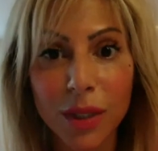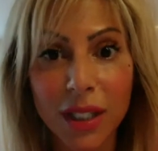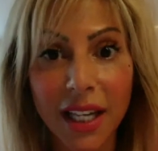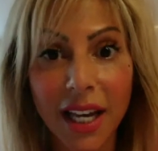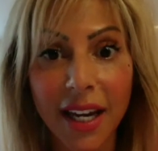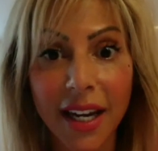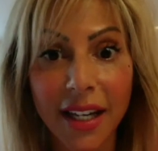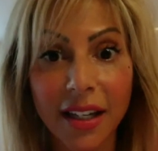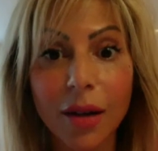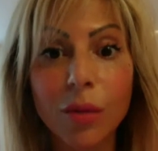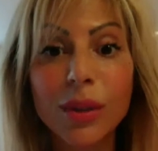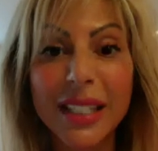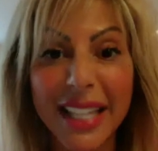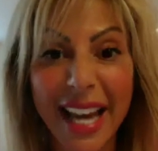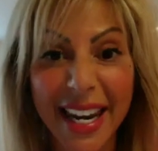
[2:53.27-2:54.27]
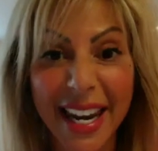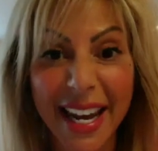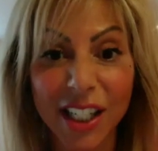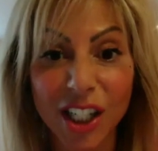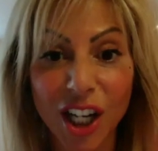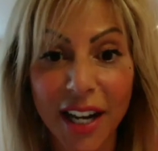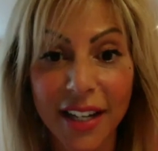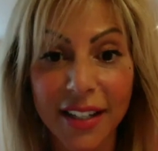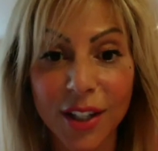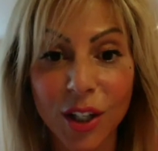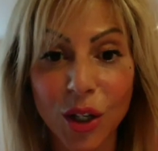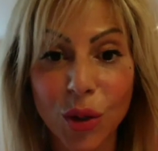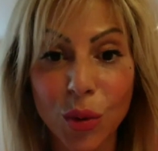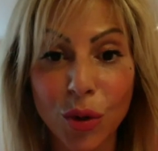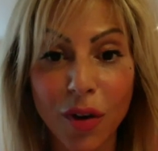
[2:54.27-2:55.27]
Was it? was the NHS
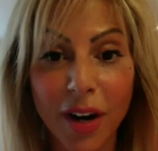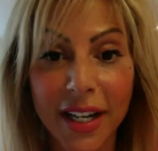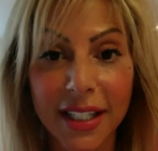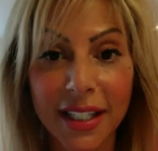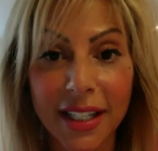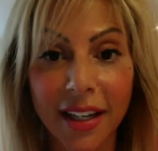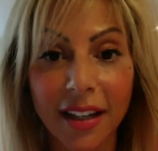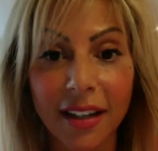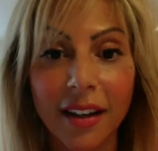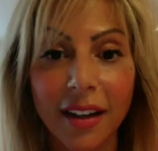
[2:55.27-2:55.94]
that you were raising.